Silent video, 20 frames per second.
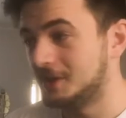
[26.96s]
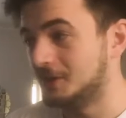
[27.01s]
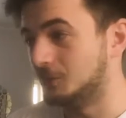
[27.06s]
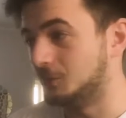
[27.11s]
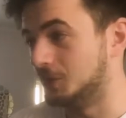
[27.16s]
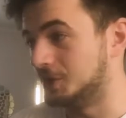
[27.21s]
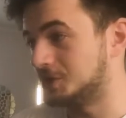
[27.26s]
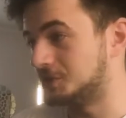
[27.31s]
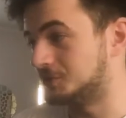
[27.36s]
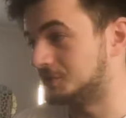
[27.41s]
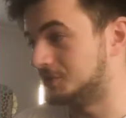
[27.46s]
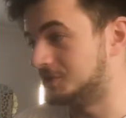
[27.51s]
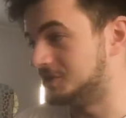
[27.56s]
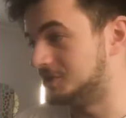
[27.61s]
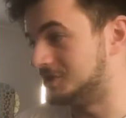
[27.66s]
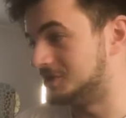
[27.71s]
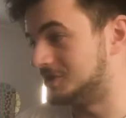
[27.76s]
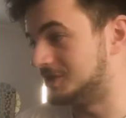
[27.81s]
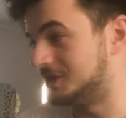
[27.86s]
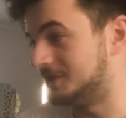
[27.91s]
which
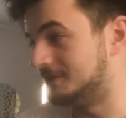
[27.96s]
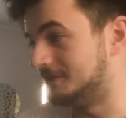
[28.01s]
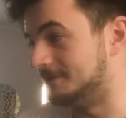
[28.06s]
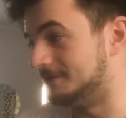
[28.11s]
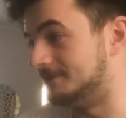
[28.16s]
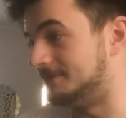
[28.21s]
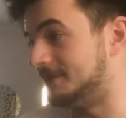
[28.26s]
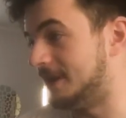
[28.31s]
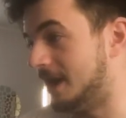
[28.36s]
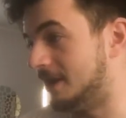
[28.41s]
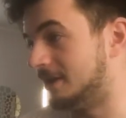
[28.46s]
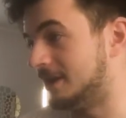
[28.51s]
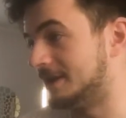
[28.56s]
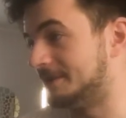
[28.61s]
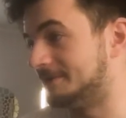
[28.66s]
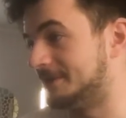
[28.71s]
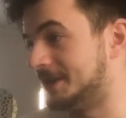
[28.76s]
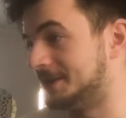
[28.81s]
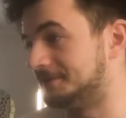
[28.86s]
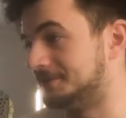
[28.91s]
was very
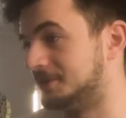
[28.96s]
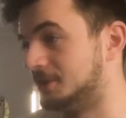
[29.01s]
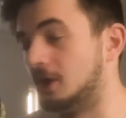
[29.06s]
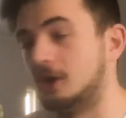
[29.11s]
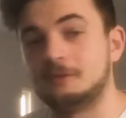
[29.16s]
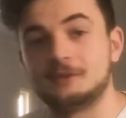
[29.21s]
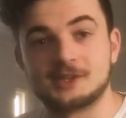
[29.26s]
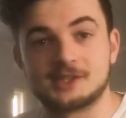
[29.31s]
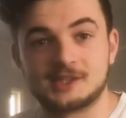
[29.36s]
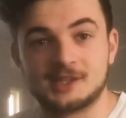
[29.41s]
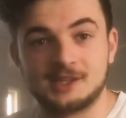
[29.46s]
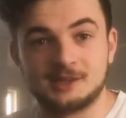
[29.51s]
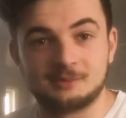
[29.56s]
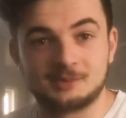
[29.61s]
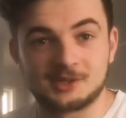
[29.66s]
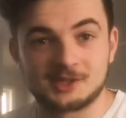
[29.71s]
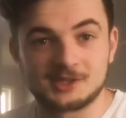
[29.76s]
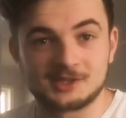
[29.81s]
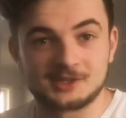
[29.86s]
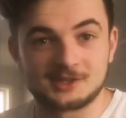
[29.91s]
eventful, obviously
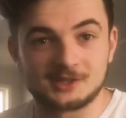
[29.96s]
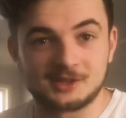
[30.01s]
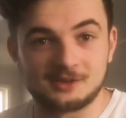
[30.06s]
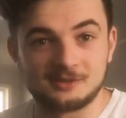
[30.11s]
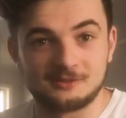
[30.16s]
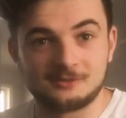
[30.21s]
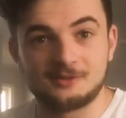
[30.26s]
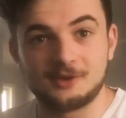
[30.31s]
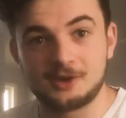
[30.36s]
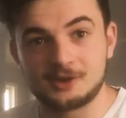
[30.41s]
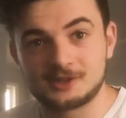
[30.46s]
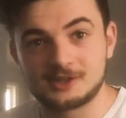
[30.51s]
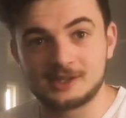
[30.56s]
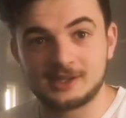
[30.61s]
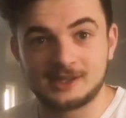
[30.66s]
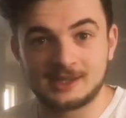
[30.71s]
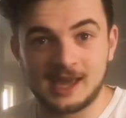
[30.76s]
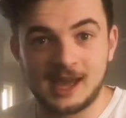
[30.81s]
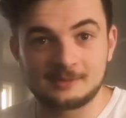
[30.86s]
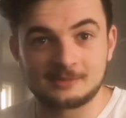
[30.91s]
because
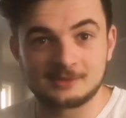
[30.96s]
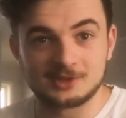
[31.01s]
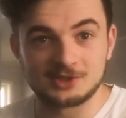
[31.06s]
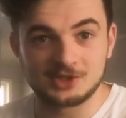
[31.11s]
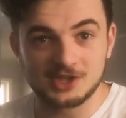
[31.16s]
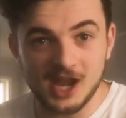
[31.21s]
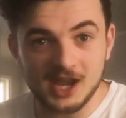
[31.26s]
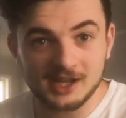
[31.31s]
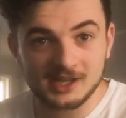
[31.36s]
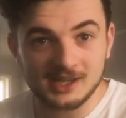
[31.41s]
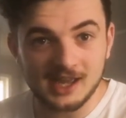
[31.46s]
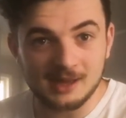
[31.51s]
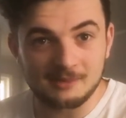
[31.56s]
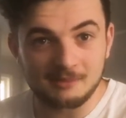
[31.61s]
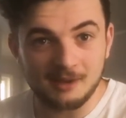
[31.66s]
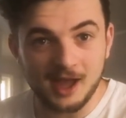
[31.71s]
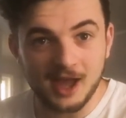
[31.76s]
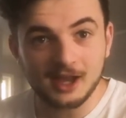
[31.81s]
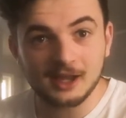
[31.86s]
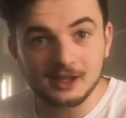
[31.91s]
firstly Captain Jack came
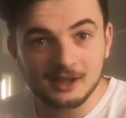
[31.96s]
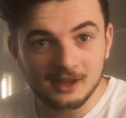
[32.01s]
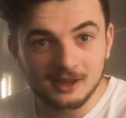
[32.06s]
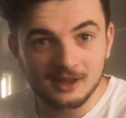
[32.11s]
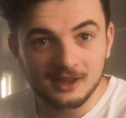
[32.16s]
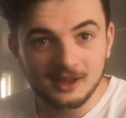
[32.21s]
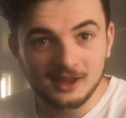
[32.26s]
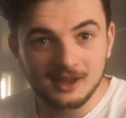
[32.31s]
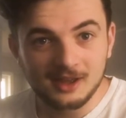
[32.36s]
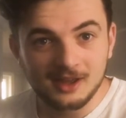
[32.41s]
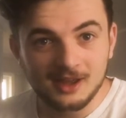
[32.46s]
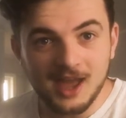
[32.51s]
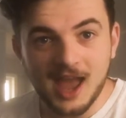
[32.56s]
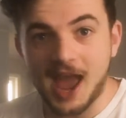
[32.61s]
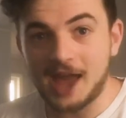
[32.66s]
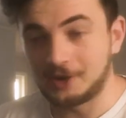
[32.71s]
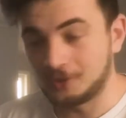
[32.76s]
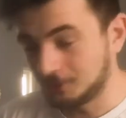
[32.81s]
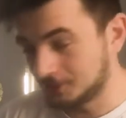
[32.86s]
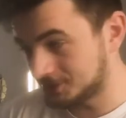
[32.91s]
back,
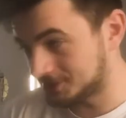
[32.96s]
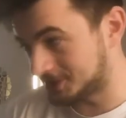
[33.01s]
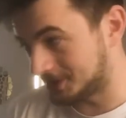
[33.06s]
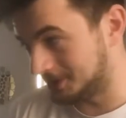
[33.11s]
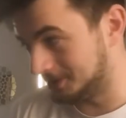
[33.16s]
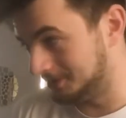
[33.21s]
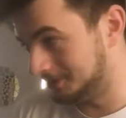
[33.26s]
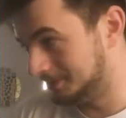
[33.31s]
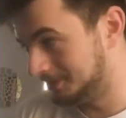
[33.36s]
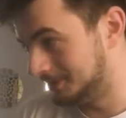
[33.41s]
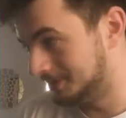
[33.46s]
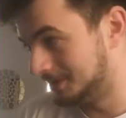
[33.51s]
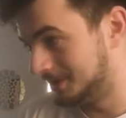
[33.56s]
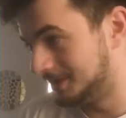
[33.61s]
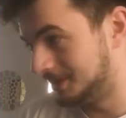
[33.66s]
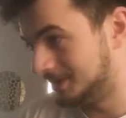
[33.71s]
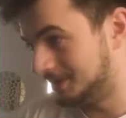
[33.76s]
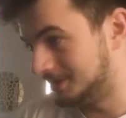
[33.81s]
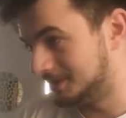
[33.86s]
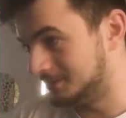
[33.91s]
and also
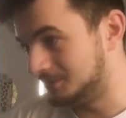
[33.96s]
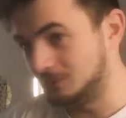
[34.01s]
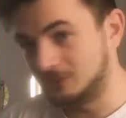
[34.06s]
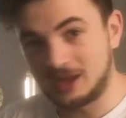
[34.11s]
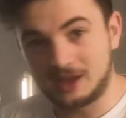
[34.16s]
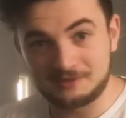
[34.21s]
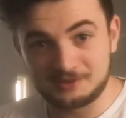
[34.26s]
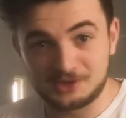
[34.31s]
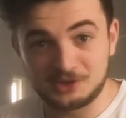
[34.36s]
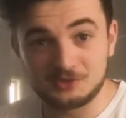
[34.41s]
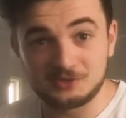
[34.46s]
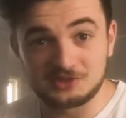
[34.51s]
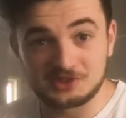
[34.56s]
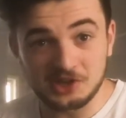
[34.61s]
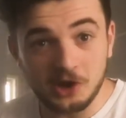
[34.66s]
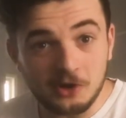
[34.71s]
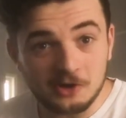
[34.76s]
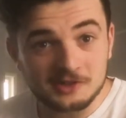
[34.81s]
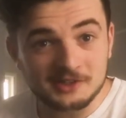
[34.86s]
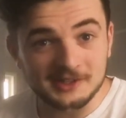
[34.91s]
we have a new
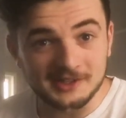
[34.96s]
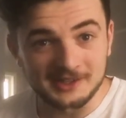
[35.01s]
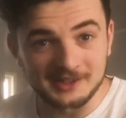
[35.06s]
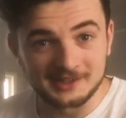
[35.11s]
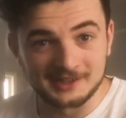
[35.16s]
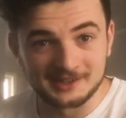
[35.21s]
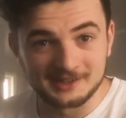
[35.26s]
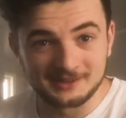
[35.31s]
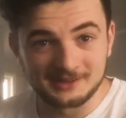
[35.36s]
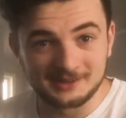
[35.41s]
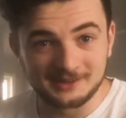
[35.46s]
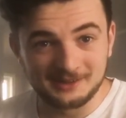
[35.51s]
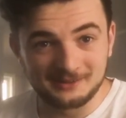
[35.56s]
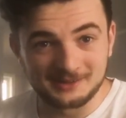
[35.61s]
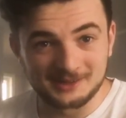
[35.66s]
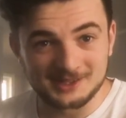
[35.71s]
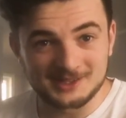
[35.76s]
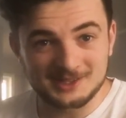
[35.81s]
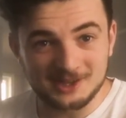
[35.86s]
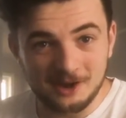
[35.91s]
Doctor
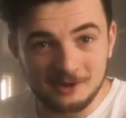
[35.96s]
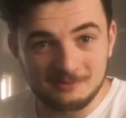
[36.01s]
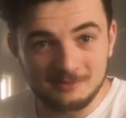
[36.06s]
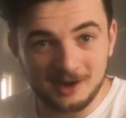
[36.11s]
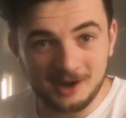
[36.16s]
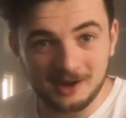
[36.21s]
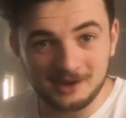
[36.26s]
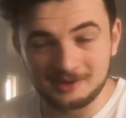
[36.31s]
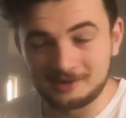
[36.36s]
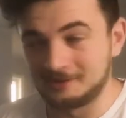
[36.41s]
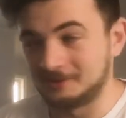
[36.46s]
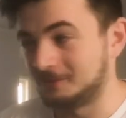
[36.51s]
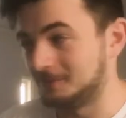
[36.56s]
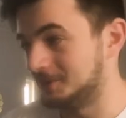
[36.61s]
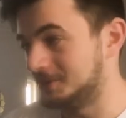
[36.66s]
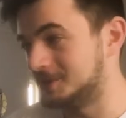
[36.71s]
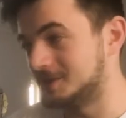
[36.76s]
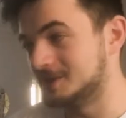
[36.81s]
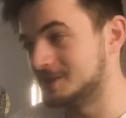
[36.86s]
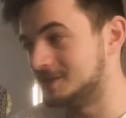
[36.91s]
with Joe Martin,
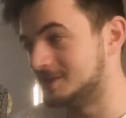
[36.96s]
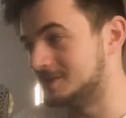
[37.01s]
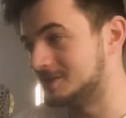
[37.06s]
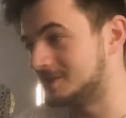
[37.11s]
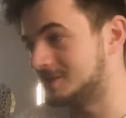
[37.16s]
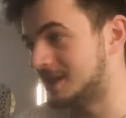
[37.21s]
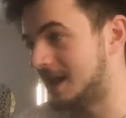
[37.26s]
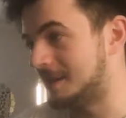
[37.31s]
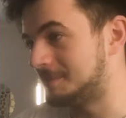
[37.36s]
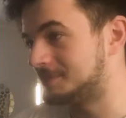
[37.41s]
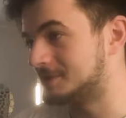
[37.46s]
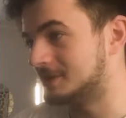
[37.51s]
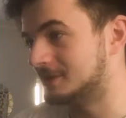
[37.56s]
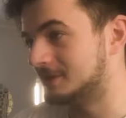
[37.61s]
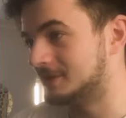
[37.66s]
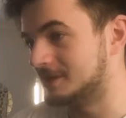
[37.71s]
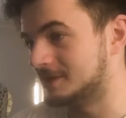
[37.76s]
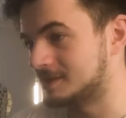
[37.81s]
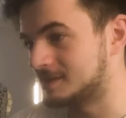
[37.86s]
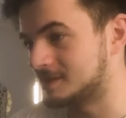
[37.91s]
which is just
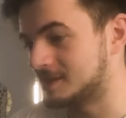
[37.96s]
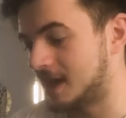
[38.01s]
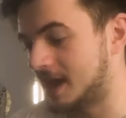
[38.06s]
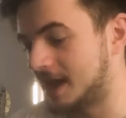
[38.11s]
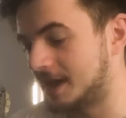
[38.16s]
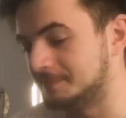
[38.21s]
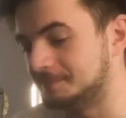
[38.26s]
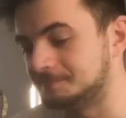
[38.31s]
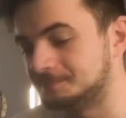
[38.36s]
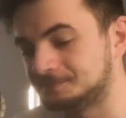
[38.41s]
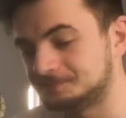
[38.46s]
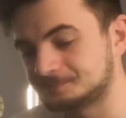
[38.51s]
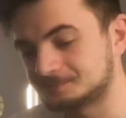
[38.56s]
absolutely insane,